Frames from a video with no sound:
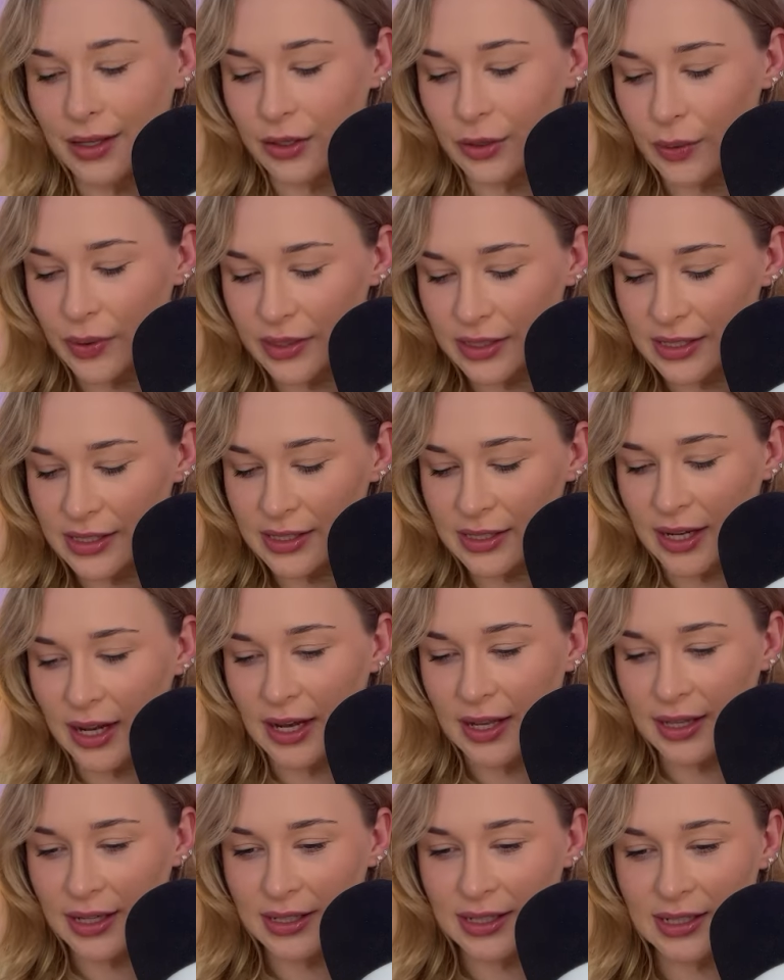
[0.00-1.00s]
You
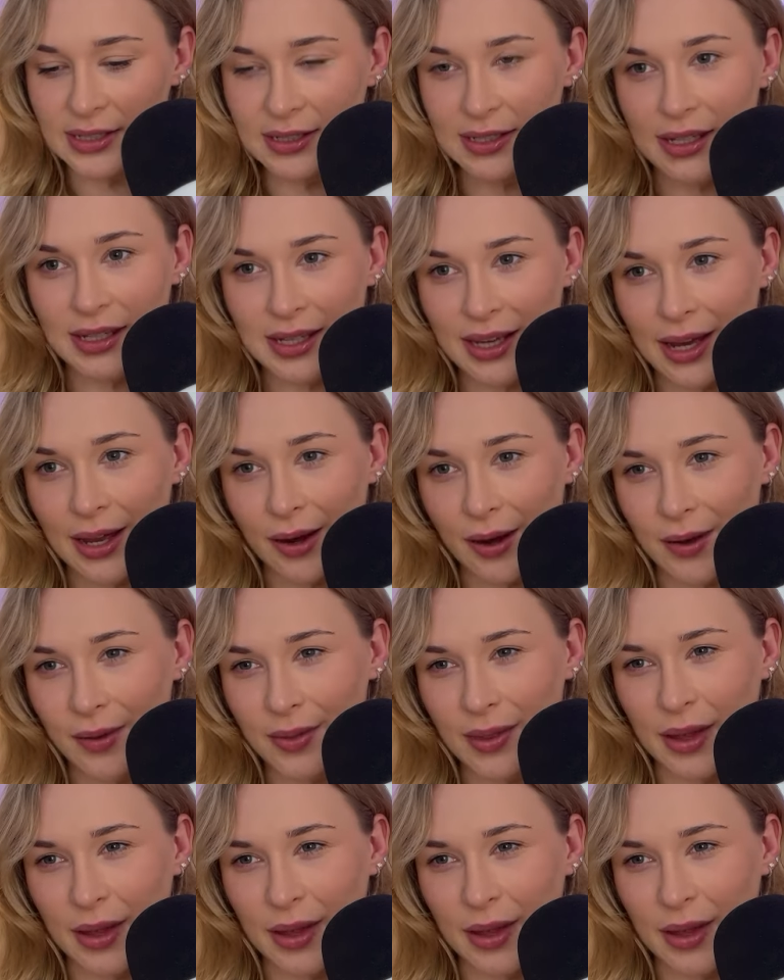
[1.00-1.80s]
understand, like this again,